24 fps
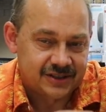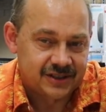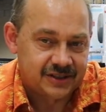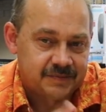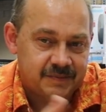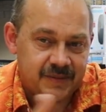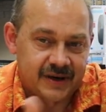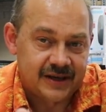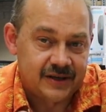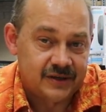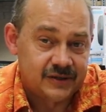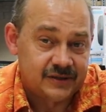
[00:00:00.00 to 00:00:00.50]

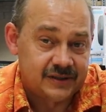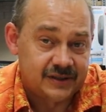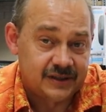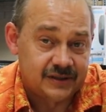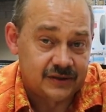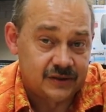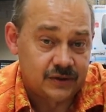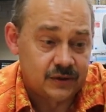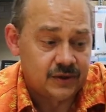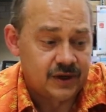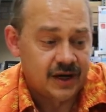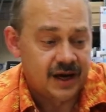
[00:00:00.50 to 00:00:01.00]
Just by using the
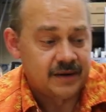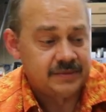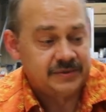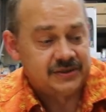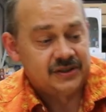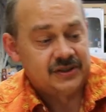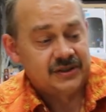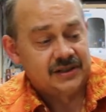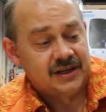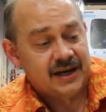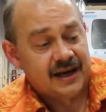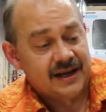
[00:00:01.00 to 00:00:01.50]
two
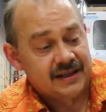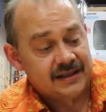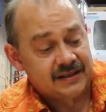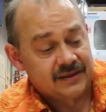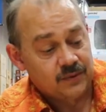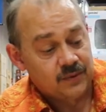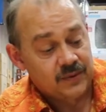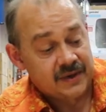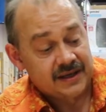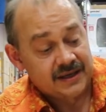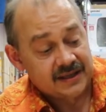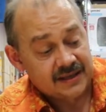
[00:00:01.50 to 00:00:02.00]
knobs, you can dial it
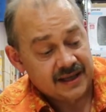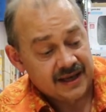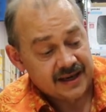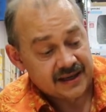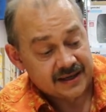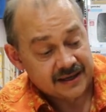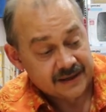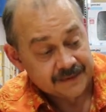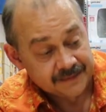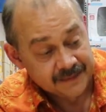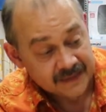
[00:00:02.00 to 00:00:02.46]
the way you like.